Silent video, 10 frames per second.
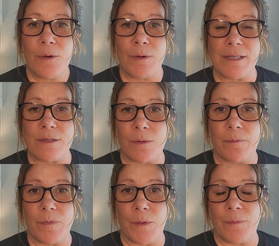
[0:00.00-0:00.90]
was
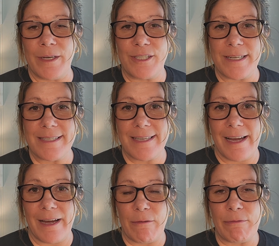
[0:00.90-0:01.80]
we just
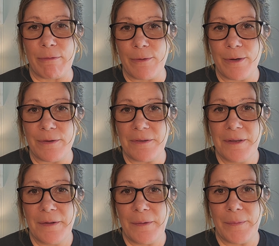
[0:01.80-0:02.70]
got frugal
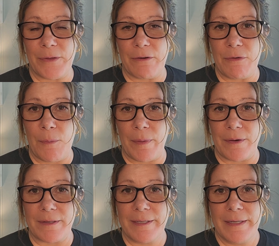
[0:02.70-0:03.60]
with our phone bill.